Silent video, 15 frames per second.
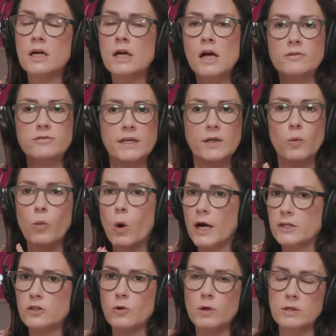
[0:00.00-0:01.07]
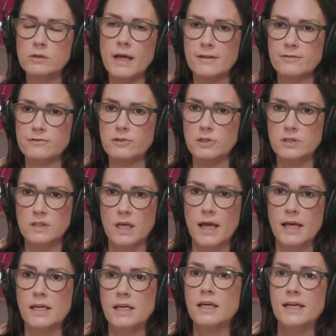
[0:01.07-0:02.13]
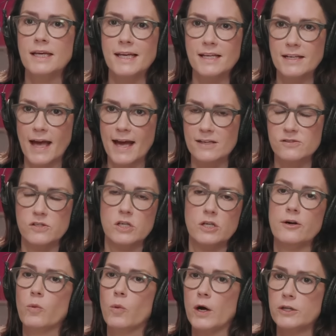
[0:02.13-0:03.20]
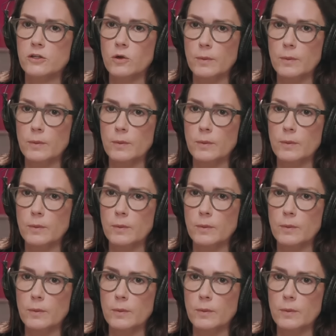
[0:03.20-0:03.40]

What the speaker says: of like what your life looked like in X year, what your